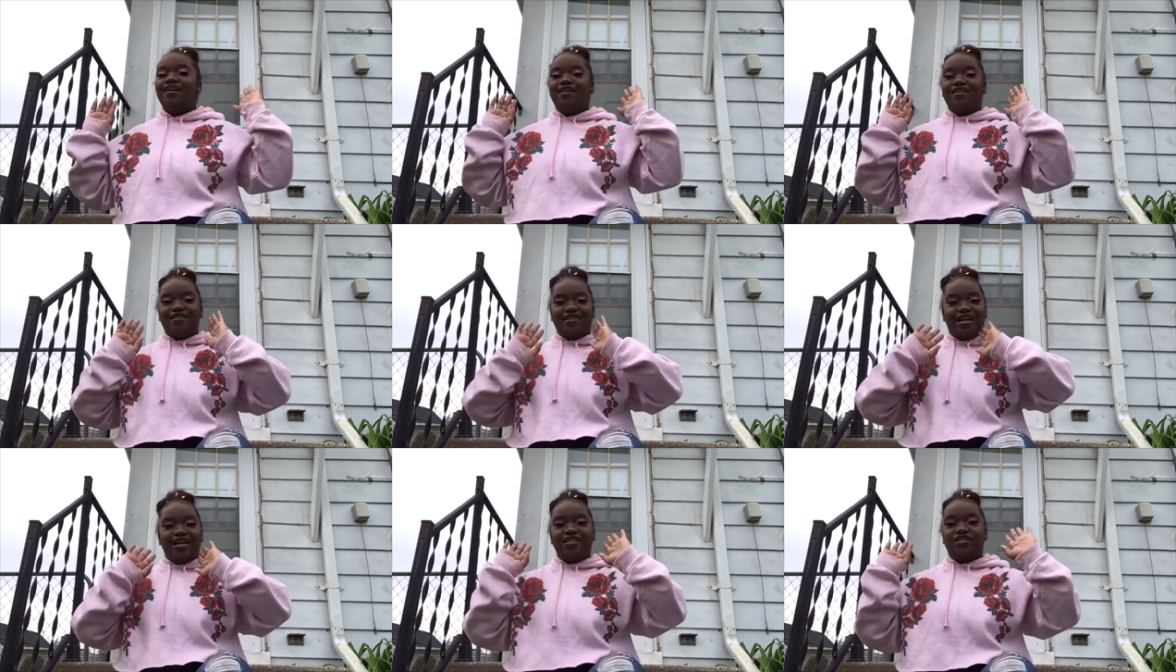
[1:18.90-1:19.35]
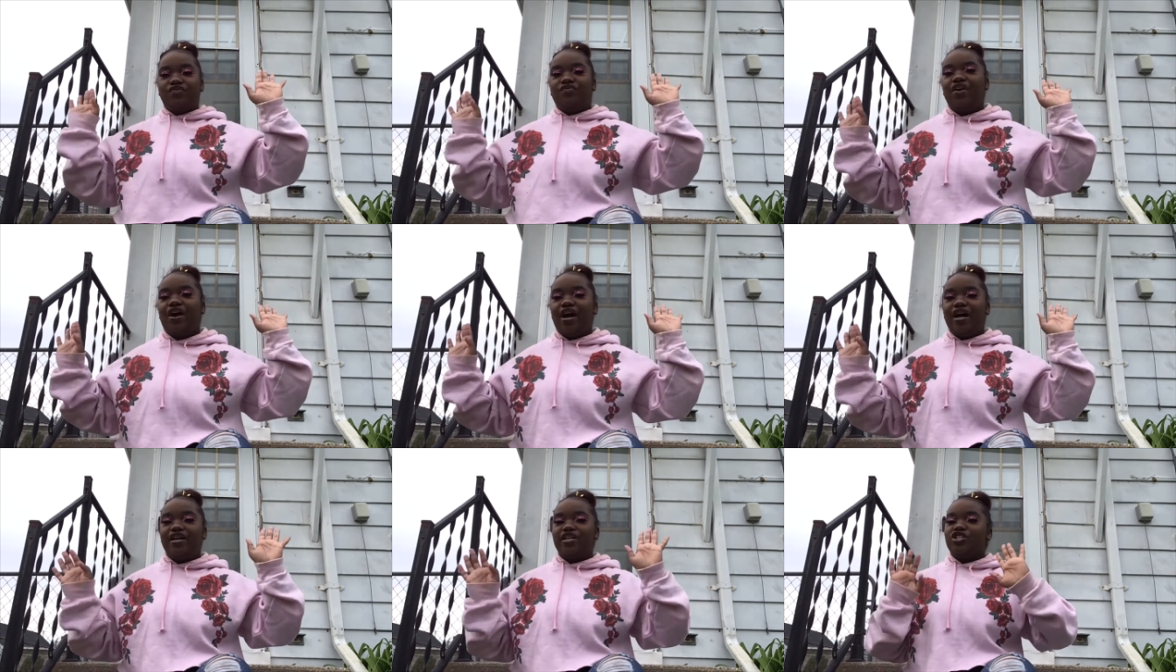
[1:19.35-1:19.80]
It's
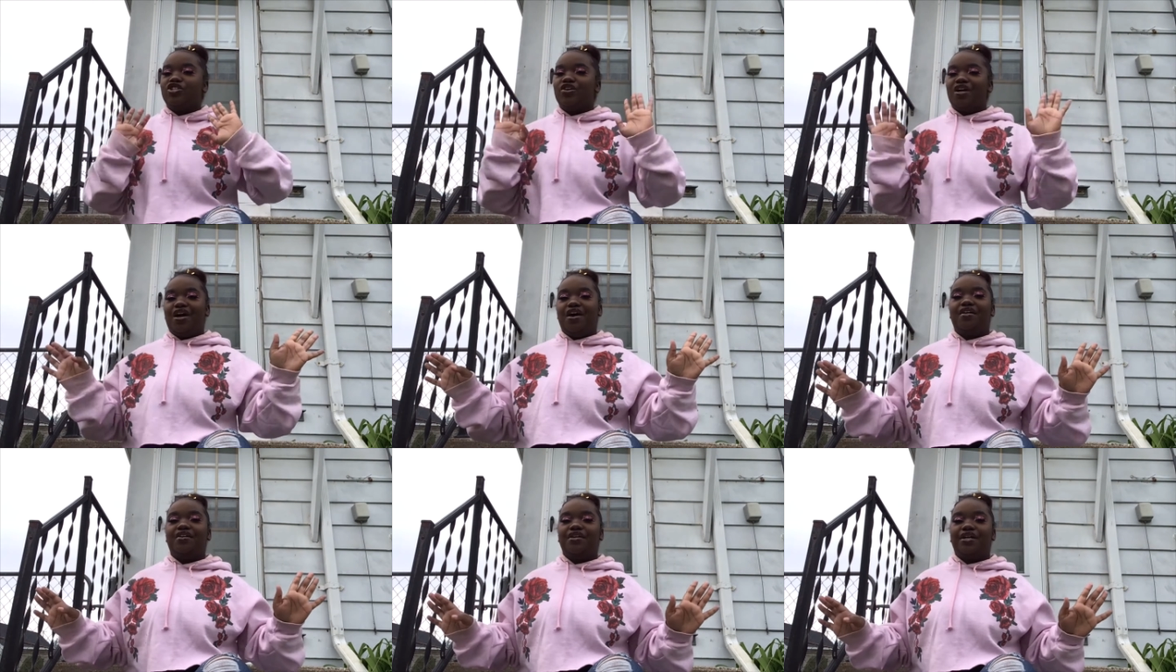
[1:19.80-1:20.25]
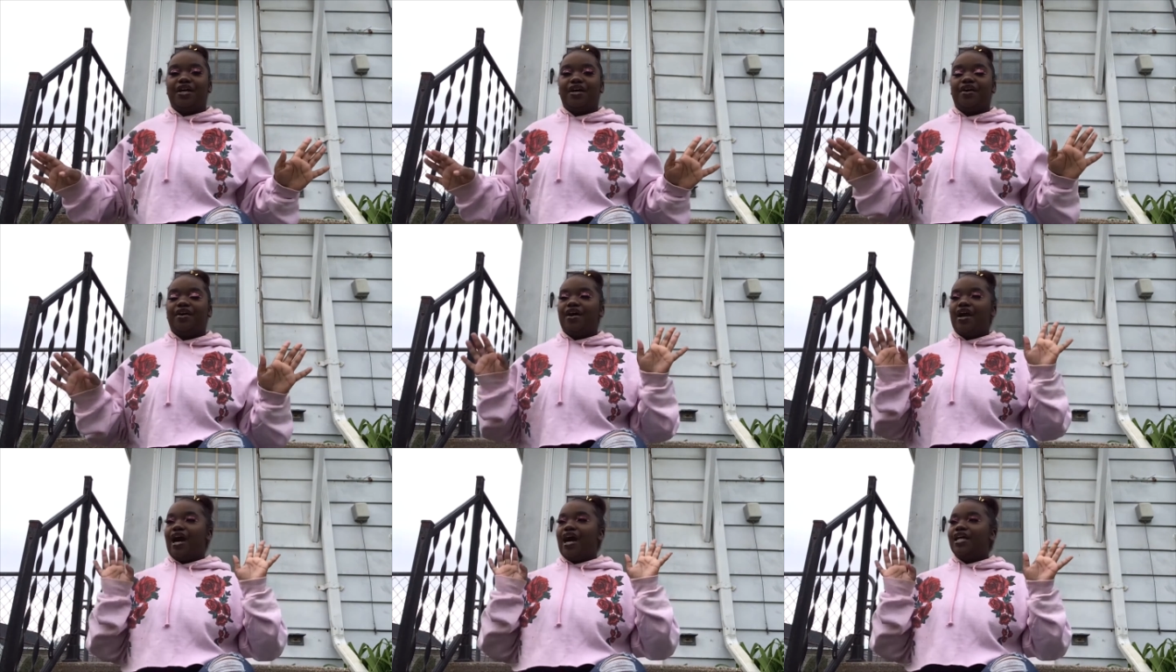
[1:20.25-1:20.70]
fine. Trial and error.
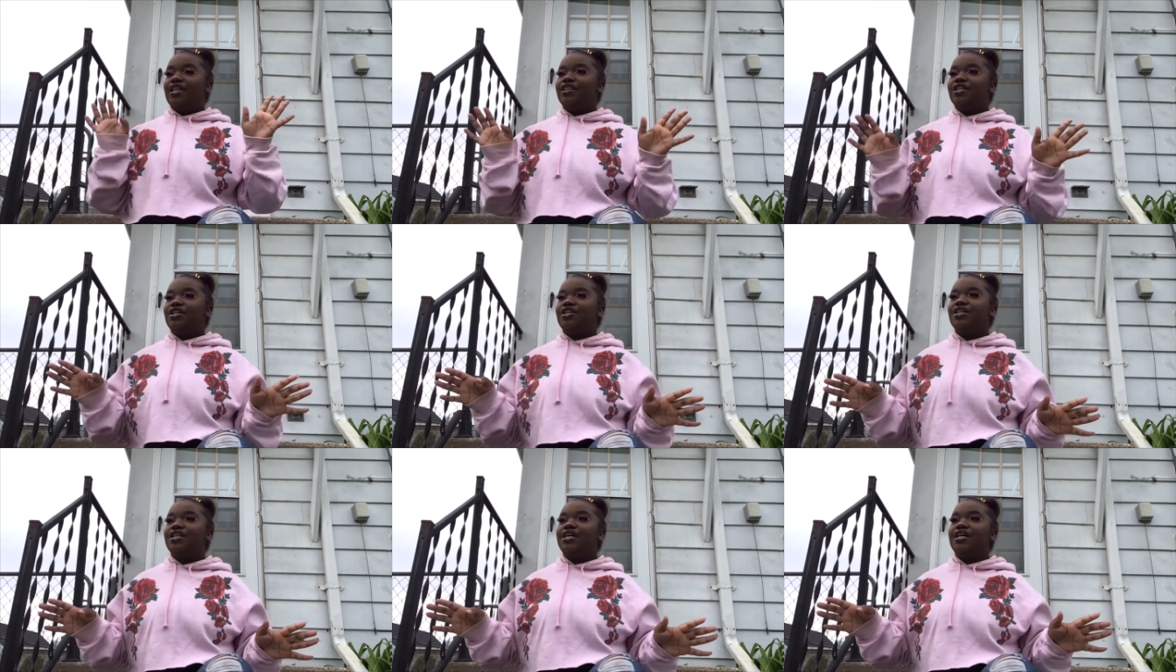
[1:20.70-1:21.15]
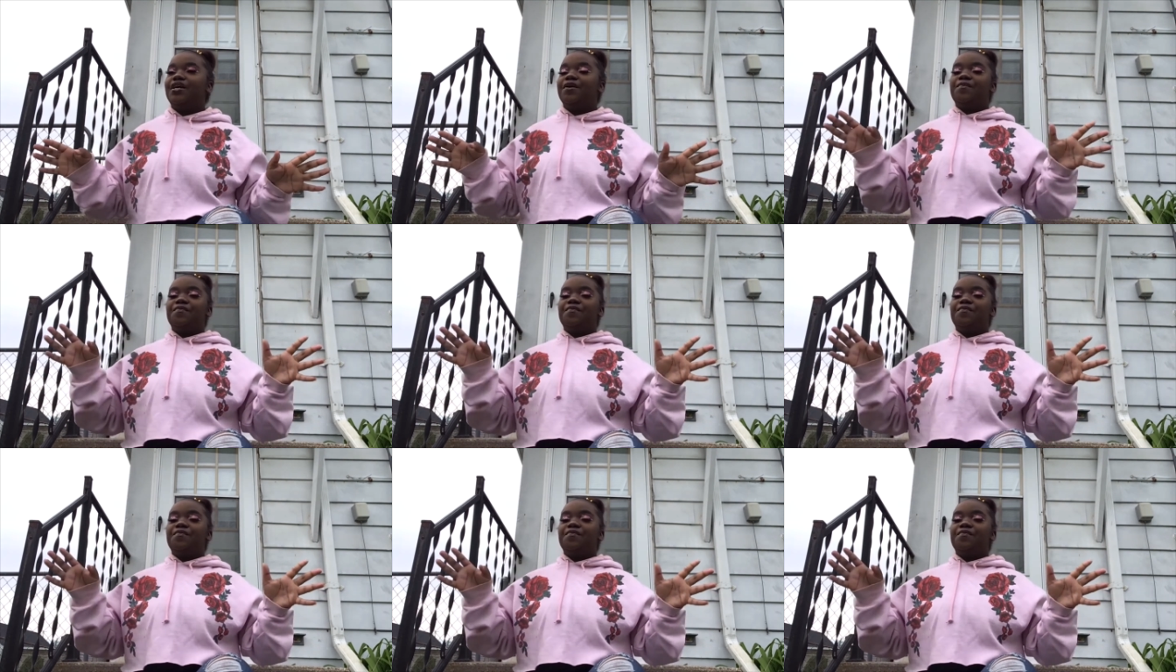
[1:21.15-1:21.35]
I literally